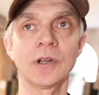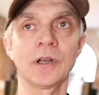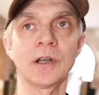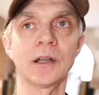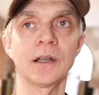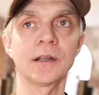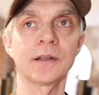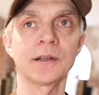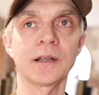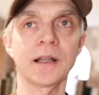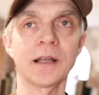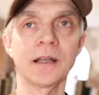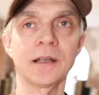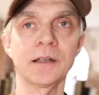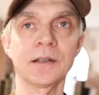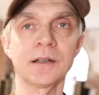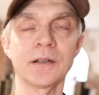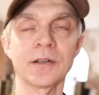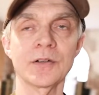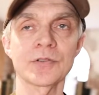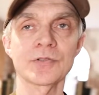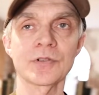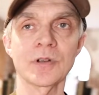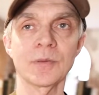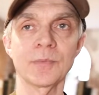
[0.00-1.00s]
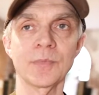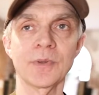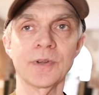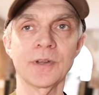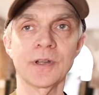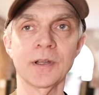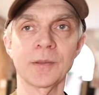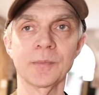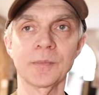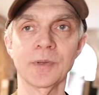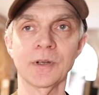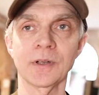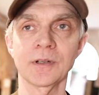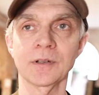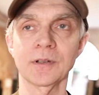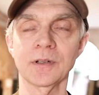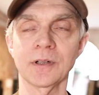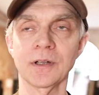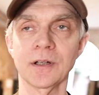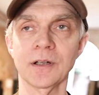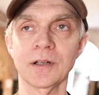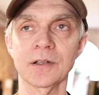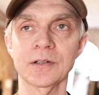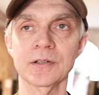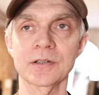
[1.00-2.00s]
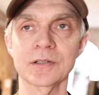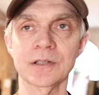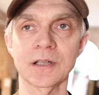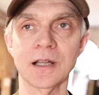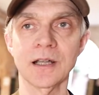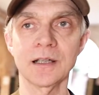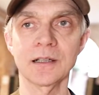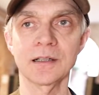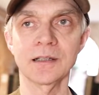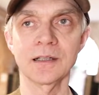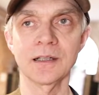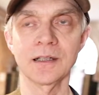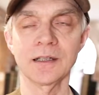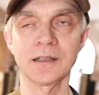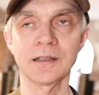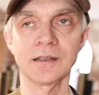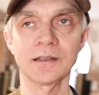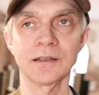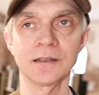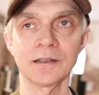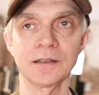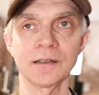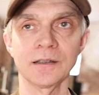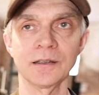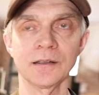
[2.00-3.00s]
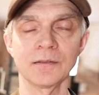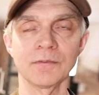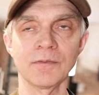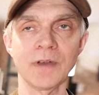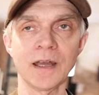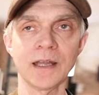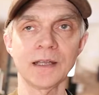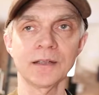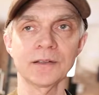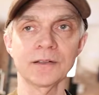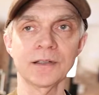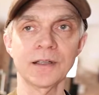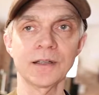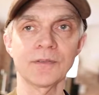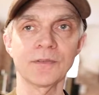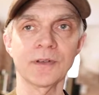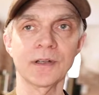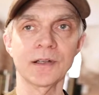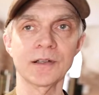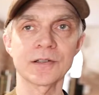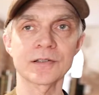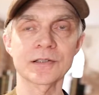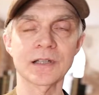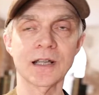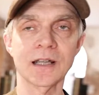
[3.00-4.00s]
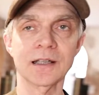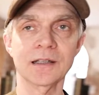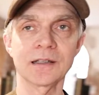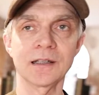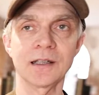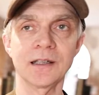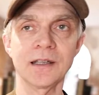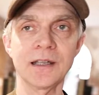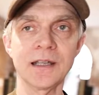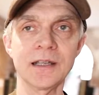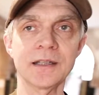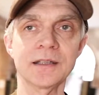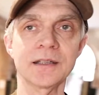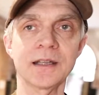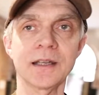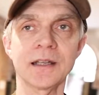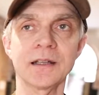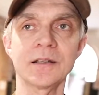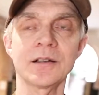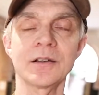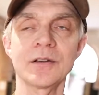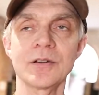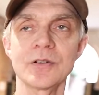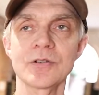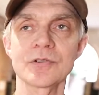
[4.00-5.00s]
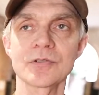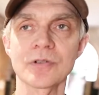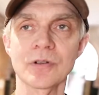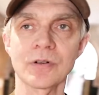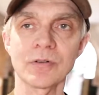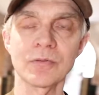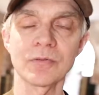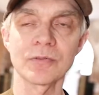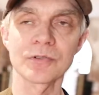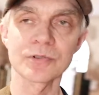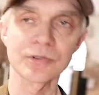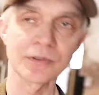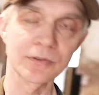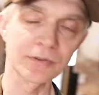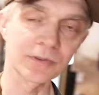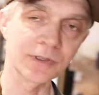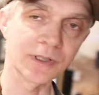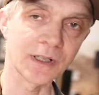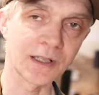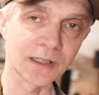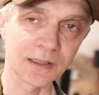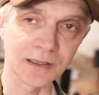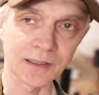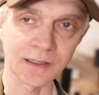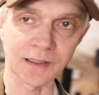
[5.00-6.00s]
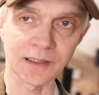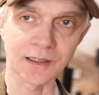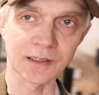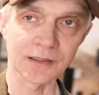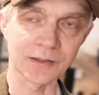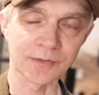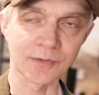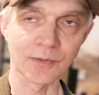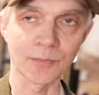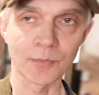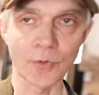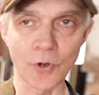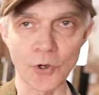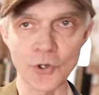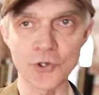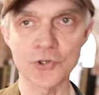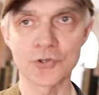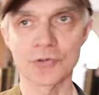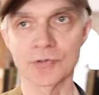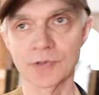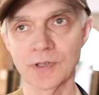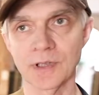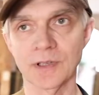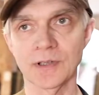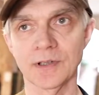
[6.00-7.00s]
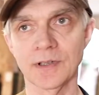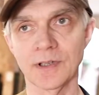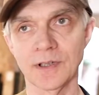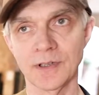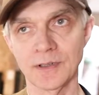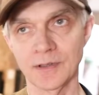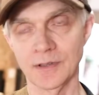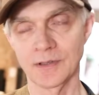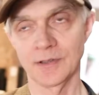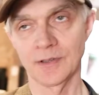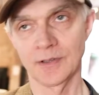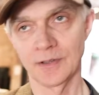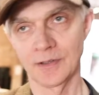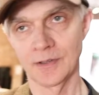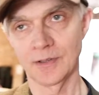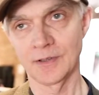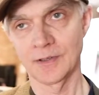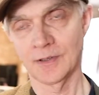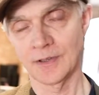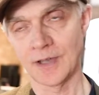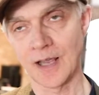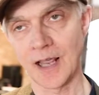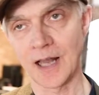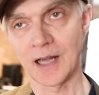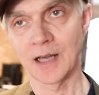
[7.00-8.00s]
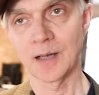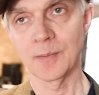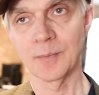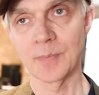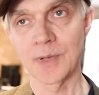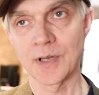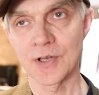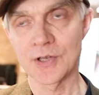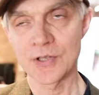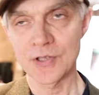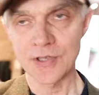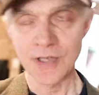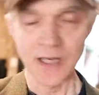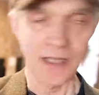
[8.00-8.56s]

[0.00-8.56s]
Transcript: and then some of them are slightly wet, even slightly leaking, so you get the kind of a moisture and the elements